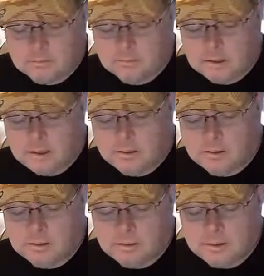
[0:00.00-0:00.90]

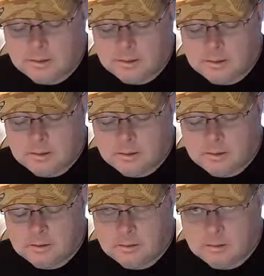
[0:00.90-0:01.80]
wow,
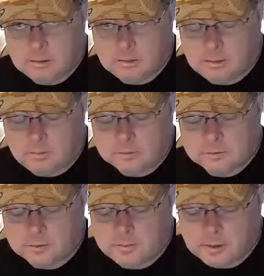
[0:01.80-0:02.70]
yeah,
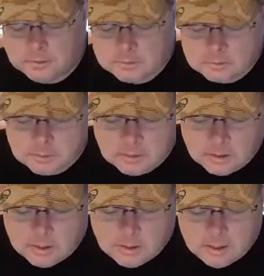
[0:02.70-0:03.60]
almost 3 months.
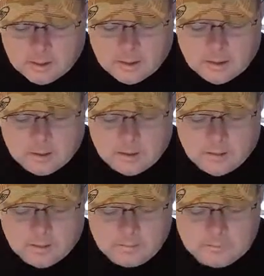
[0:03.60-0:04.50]

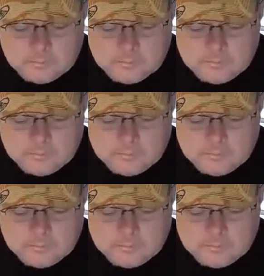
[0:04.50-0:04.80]
And,